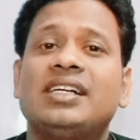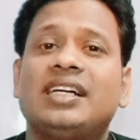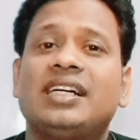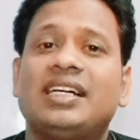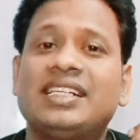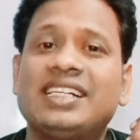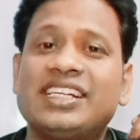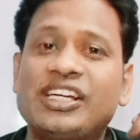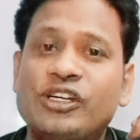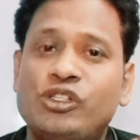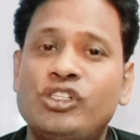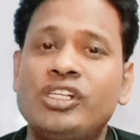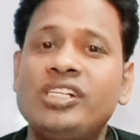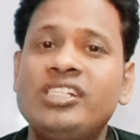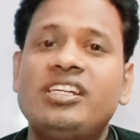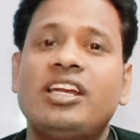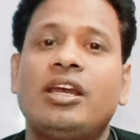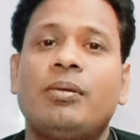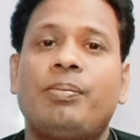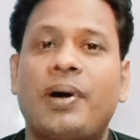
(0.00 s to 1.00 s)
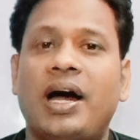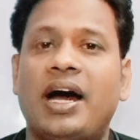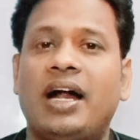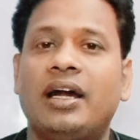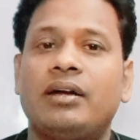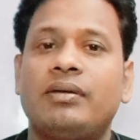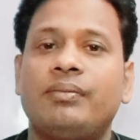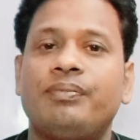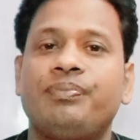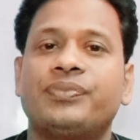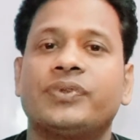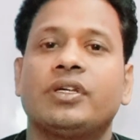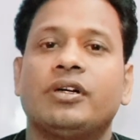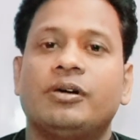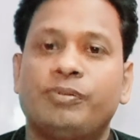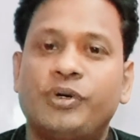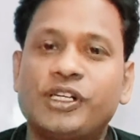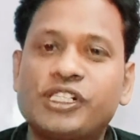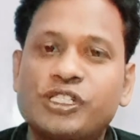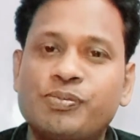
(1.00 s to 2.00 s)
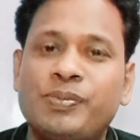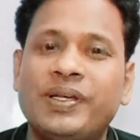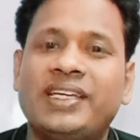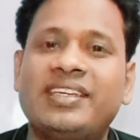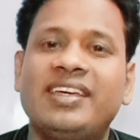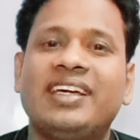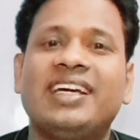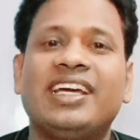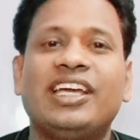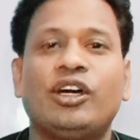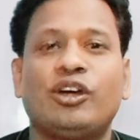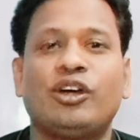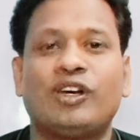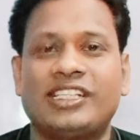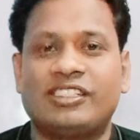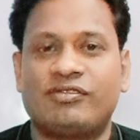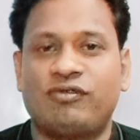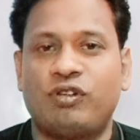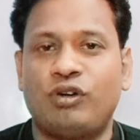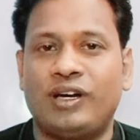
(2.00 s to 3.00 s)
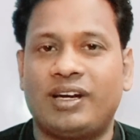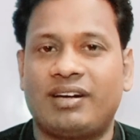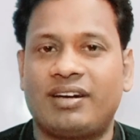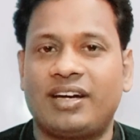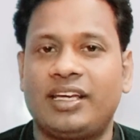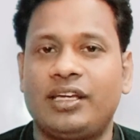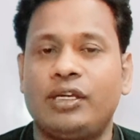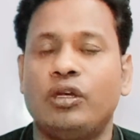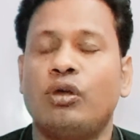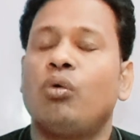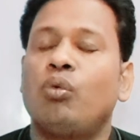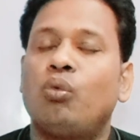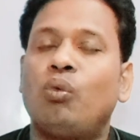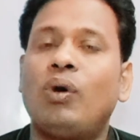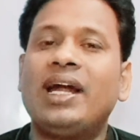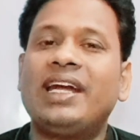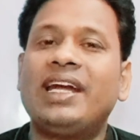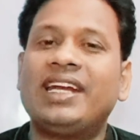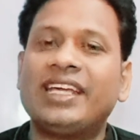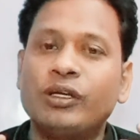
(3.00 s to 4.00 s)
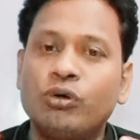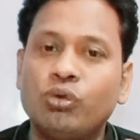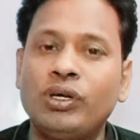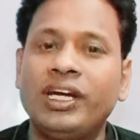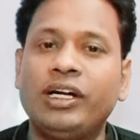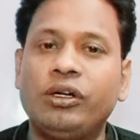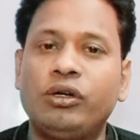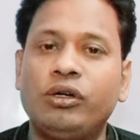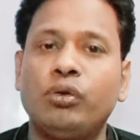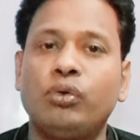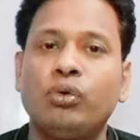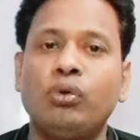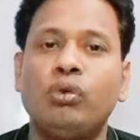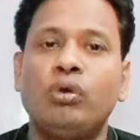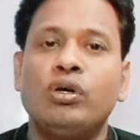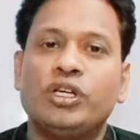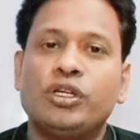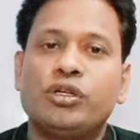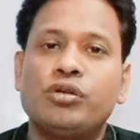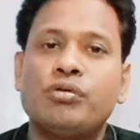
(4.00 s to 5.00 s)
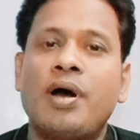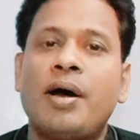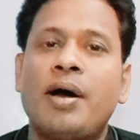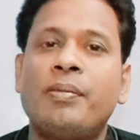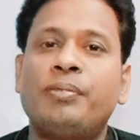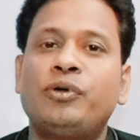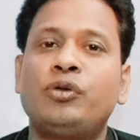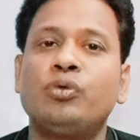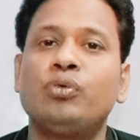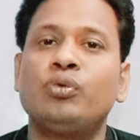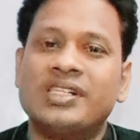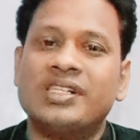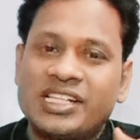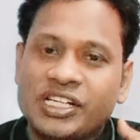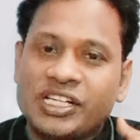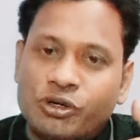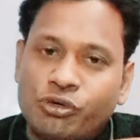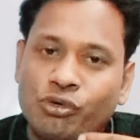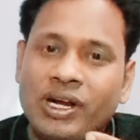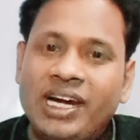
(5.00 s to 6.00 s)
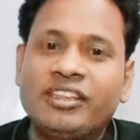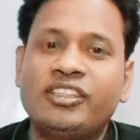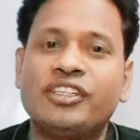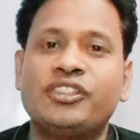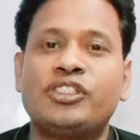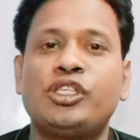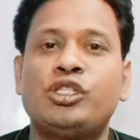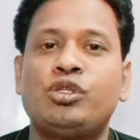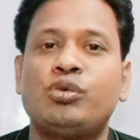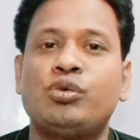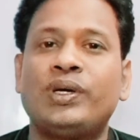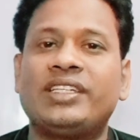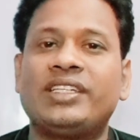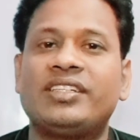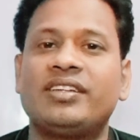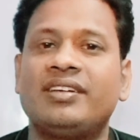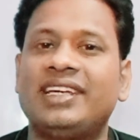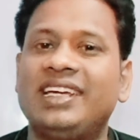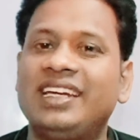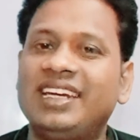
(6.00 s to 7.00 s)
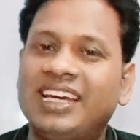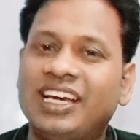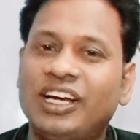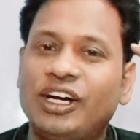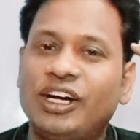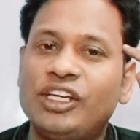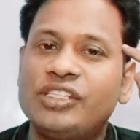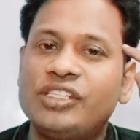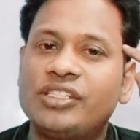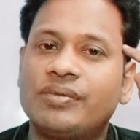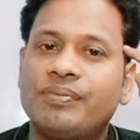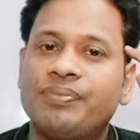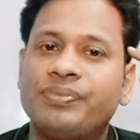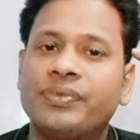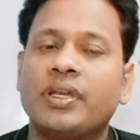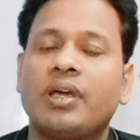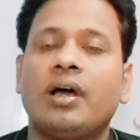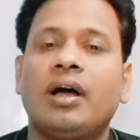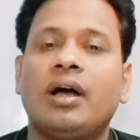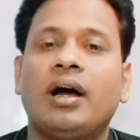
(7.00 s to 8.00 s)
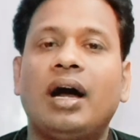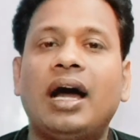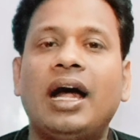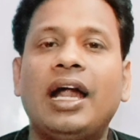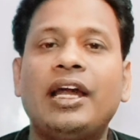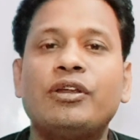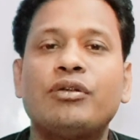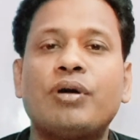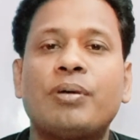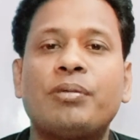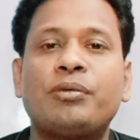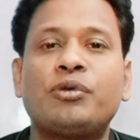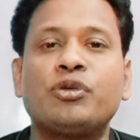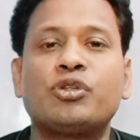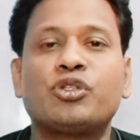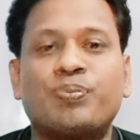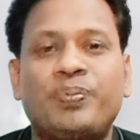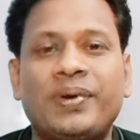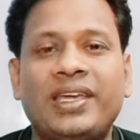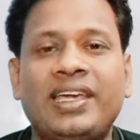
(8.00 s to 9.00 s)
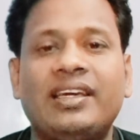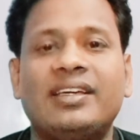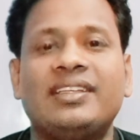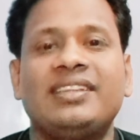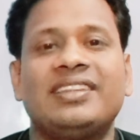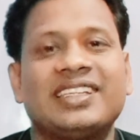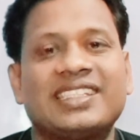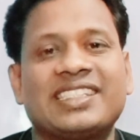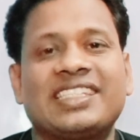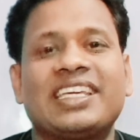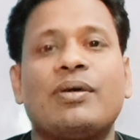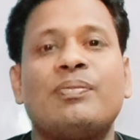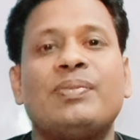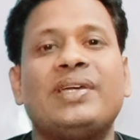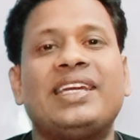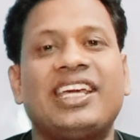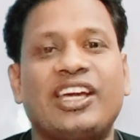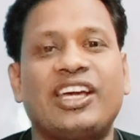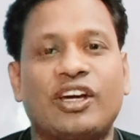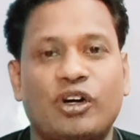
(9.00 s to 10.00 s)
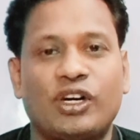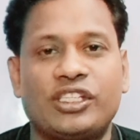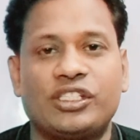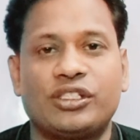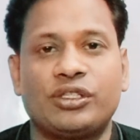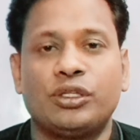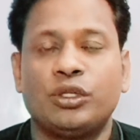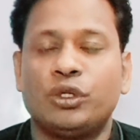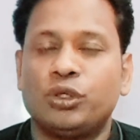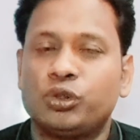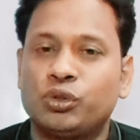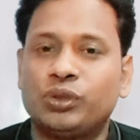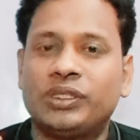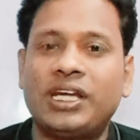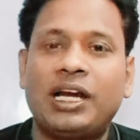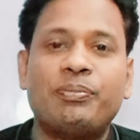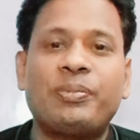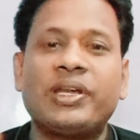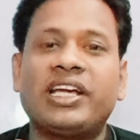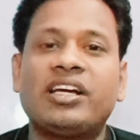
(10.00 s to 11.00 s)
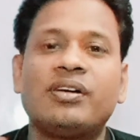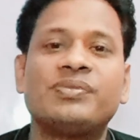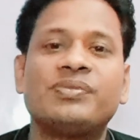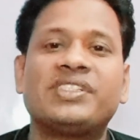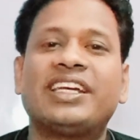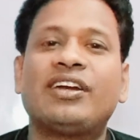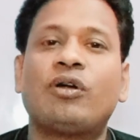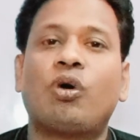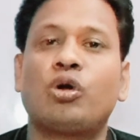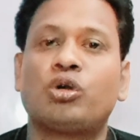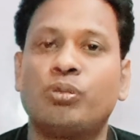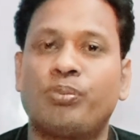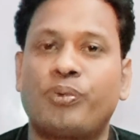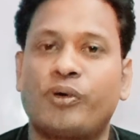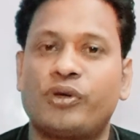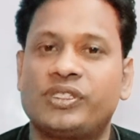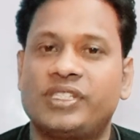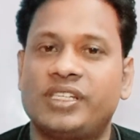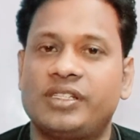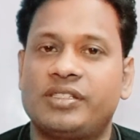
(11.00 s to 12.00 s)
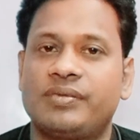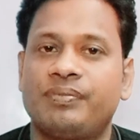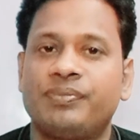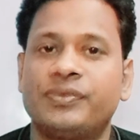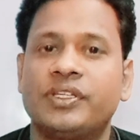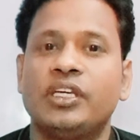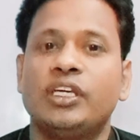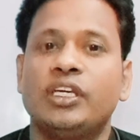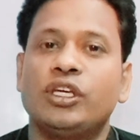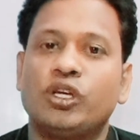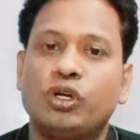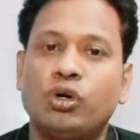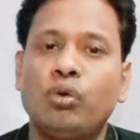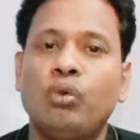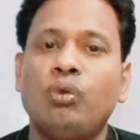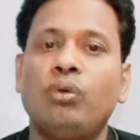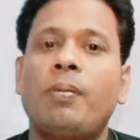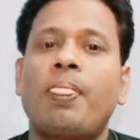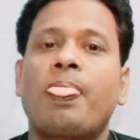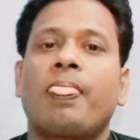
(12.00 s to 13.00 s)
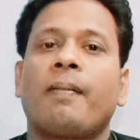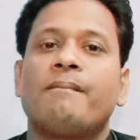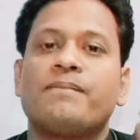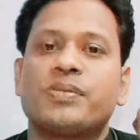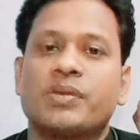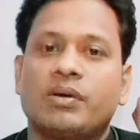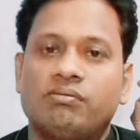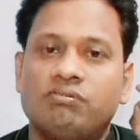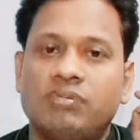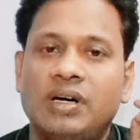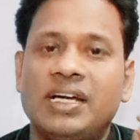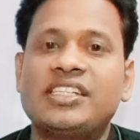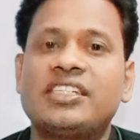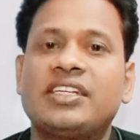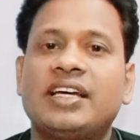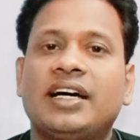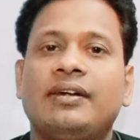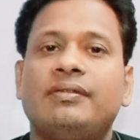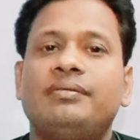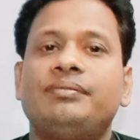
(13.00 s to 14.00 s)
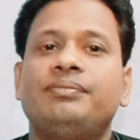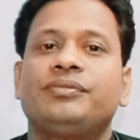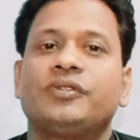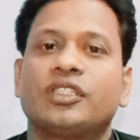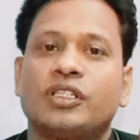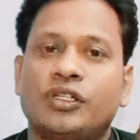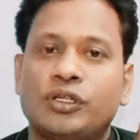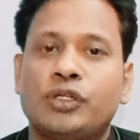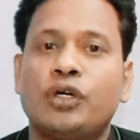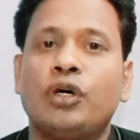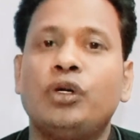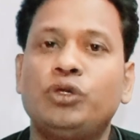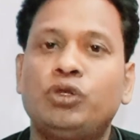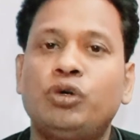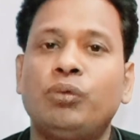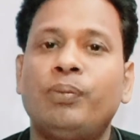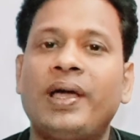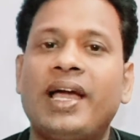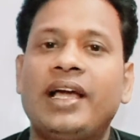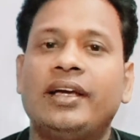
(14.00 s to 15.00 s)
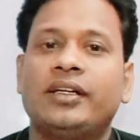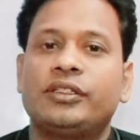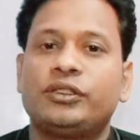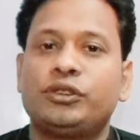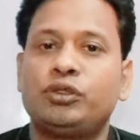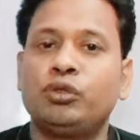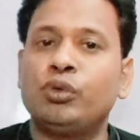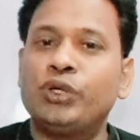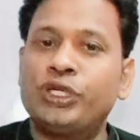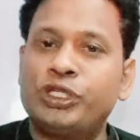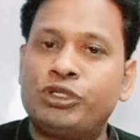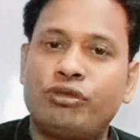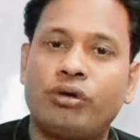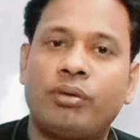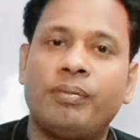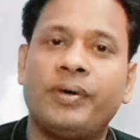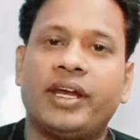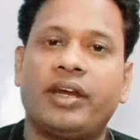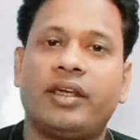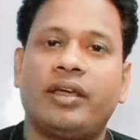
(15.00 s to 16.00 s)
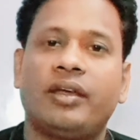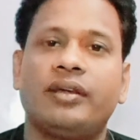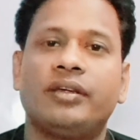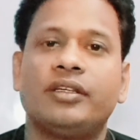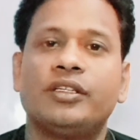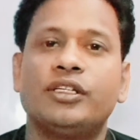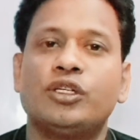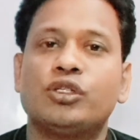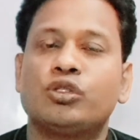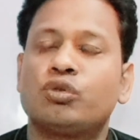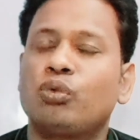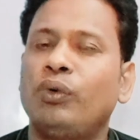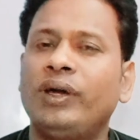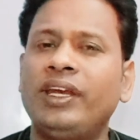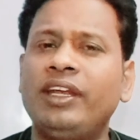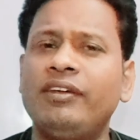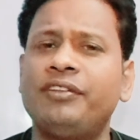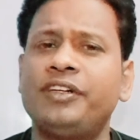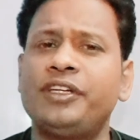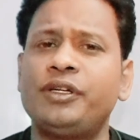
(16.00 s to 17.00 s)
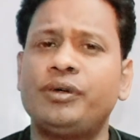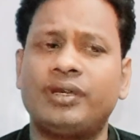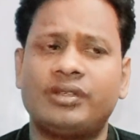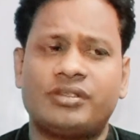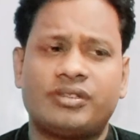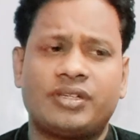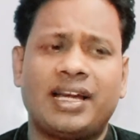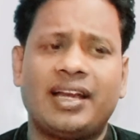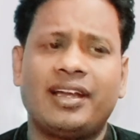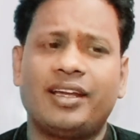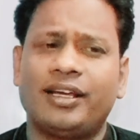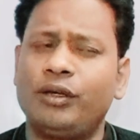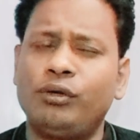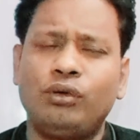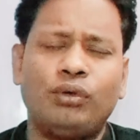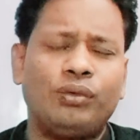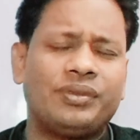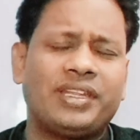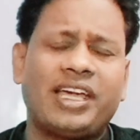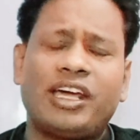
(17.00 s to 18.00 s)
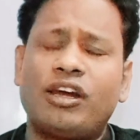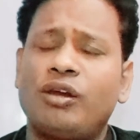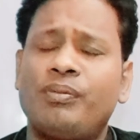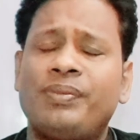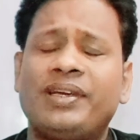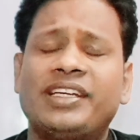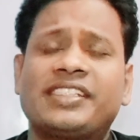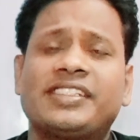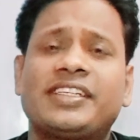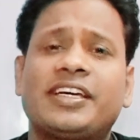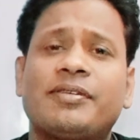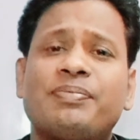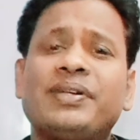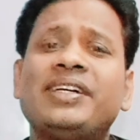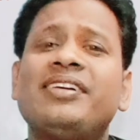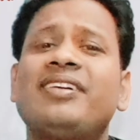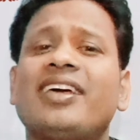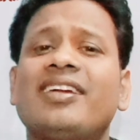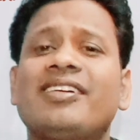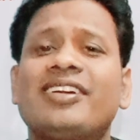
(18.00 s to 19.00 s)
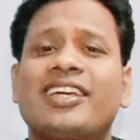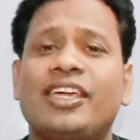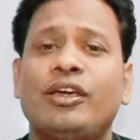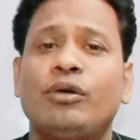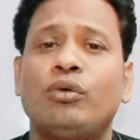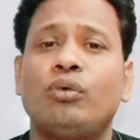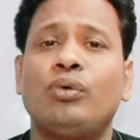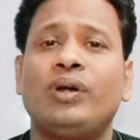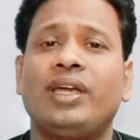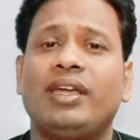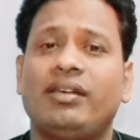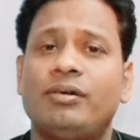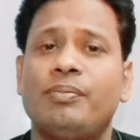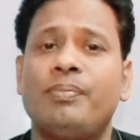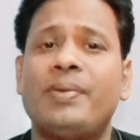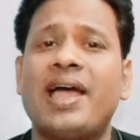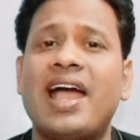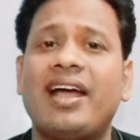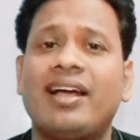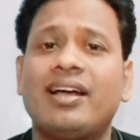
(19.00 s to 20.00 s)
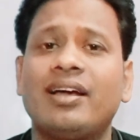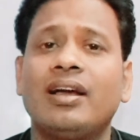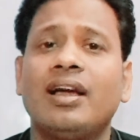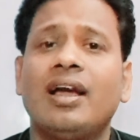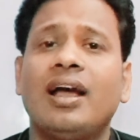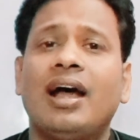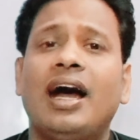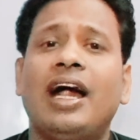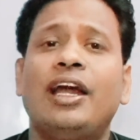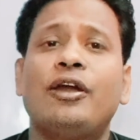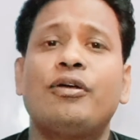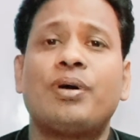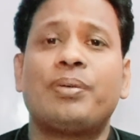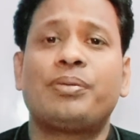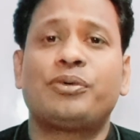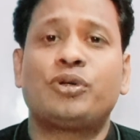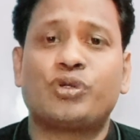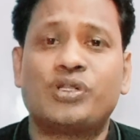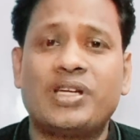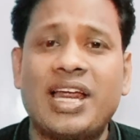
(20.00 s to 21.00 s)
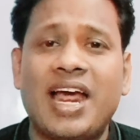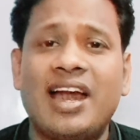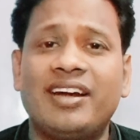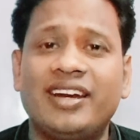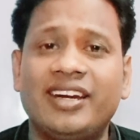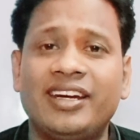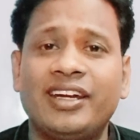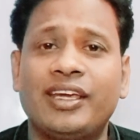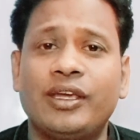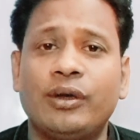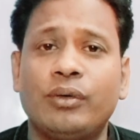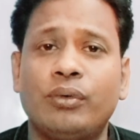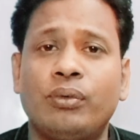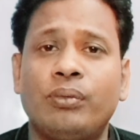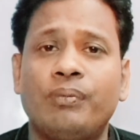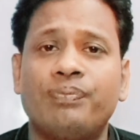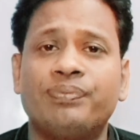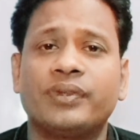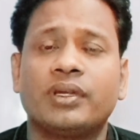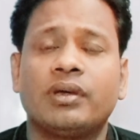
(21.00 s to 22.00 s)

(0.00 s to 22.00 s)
an essential part for speaking English fluently. What you need to do, you have to create the situation in English and you have to speak the same in English. So that becomes an auto process. You must have gone to bank to withdraw money. So whenever you are there will be a serpentine queue in bank, and you have to stand in queue,